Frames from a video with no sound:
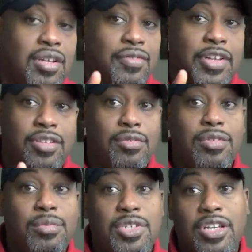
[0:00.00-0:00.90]
got a
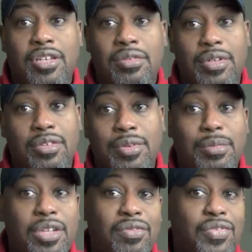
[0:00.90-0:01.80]
YouTube channel with 3
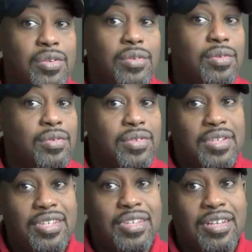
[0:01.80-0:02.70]
million views,
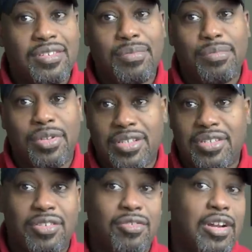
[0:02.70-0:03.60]
10,000 plus
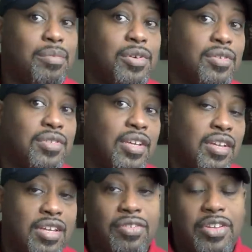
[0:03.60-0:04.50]
subscribers,
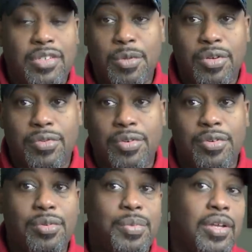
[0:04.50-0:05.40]
got a Facebook
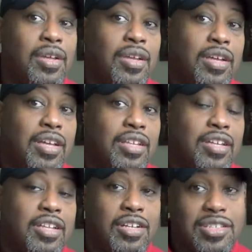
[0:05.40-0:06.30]
group, and I
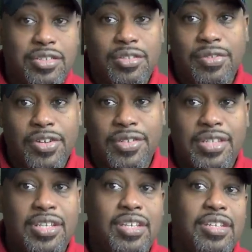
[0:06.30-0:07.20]
got Hustler
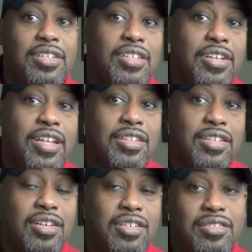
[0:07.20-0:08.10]
University, and then I got
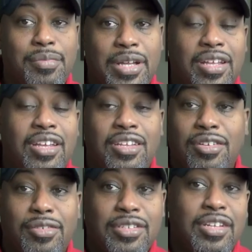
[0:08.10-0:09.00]
the Hustler Mind. You
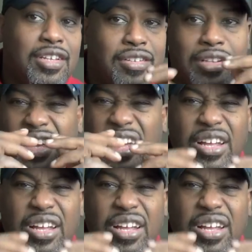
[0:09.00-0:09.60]
know, they're like,